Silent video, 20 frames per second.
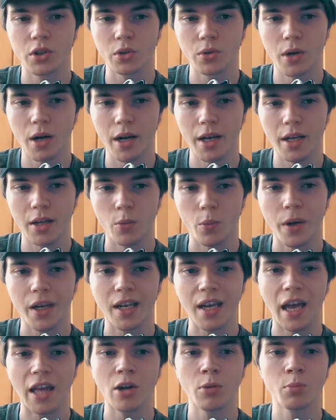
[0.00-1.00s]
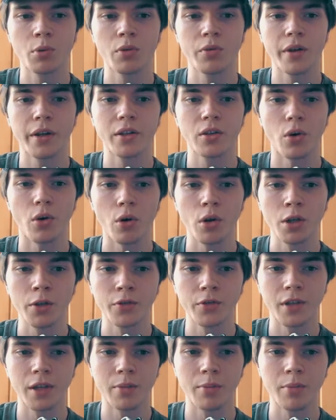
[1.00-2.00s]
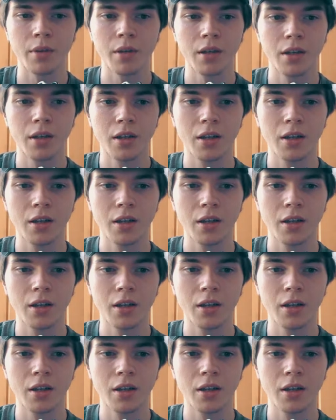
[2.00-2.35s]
try, we cannot prevent all of them